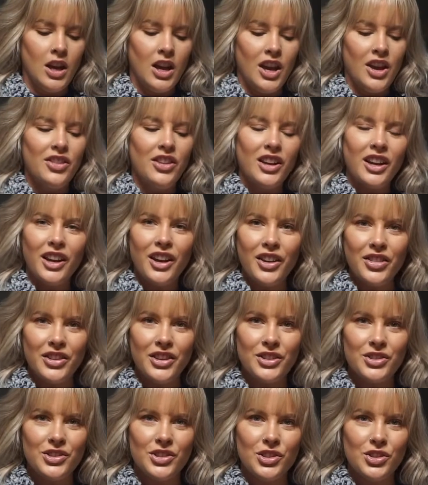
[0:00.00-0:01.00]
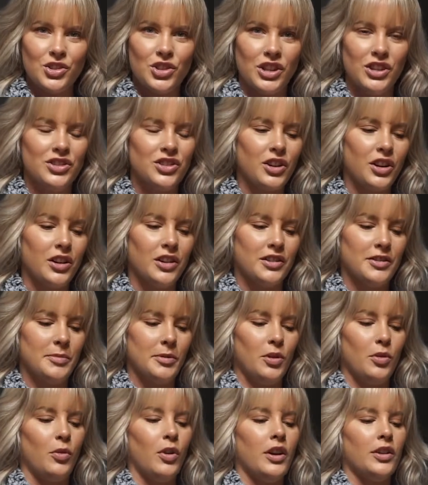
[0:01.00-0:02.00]
And then I got this jean skirt. It's
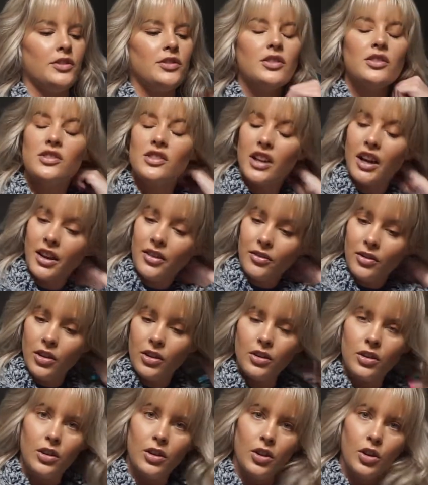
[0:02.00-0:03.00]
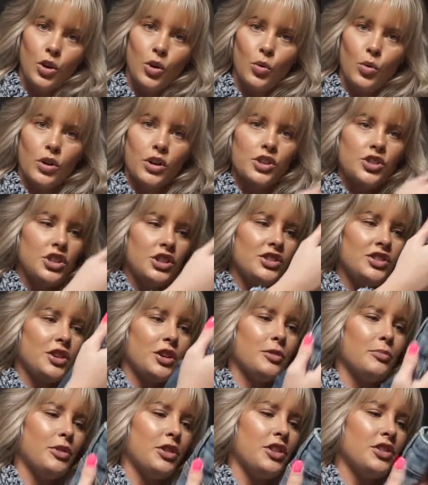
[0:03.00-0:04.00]
been a while since I've worn a jean
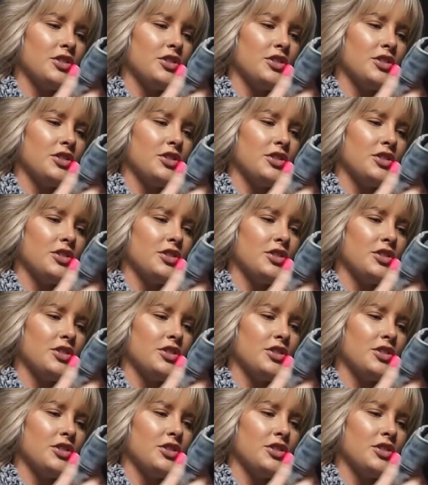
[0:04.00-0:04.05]
skirt, but